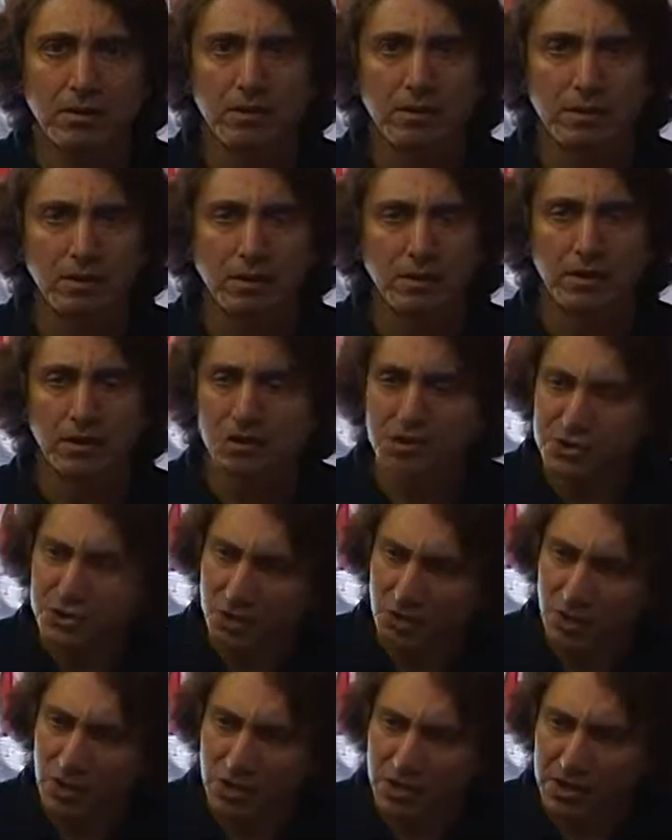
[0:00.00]
uh, is
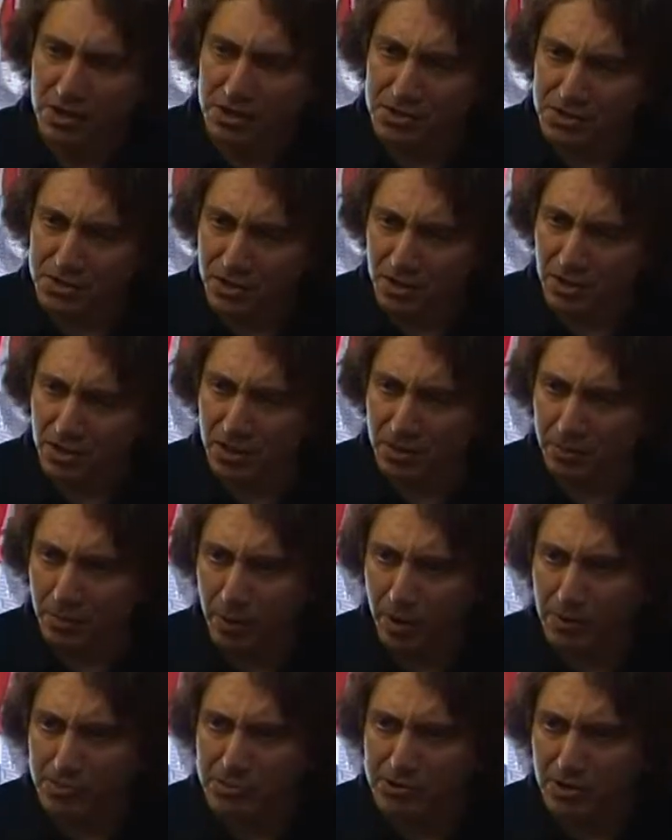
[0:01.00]
good. Is uh,
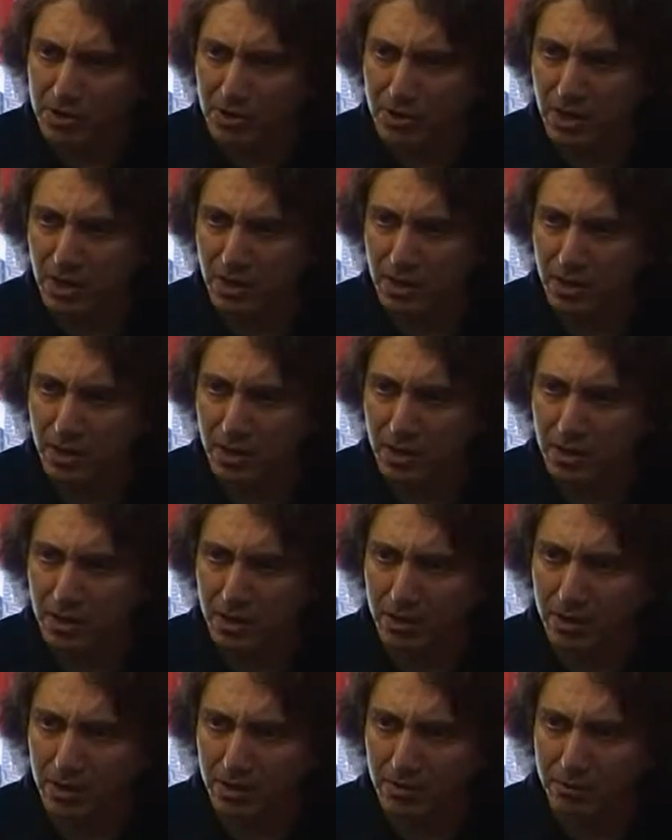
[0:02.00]
Palm Sunday
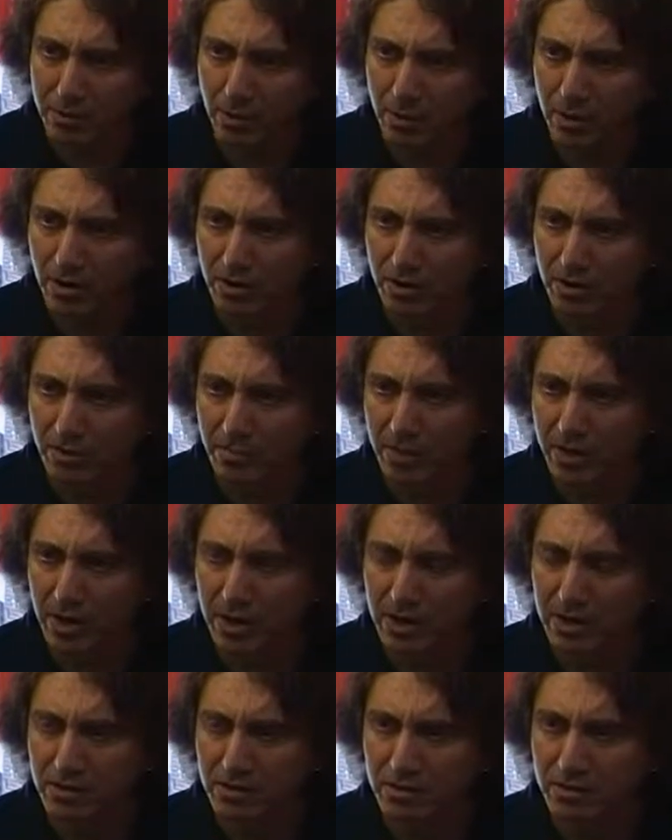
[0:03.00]
uh, part of
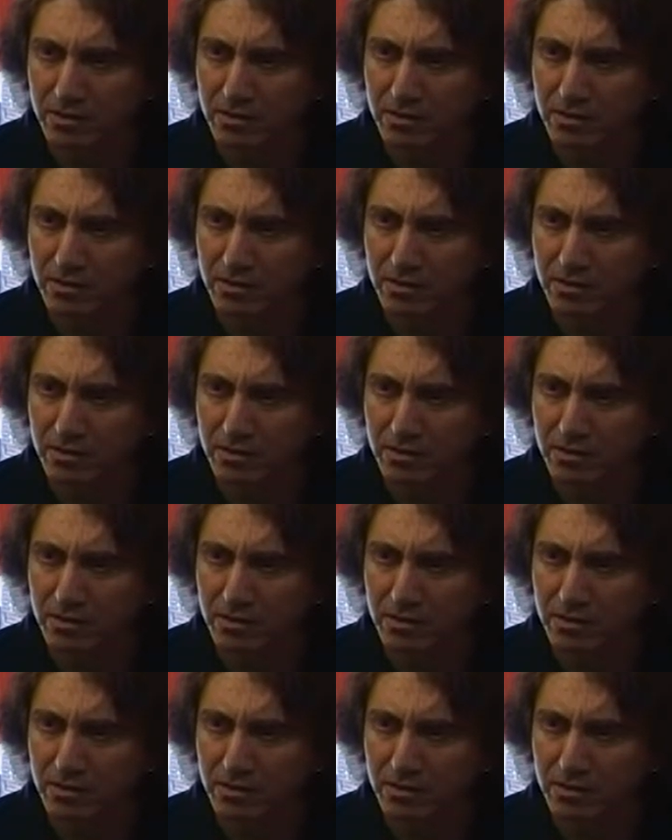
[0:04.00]
pagan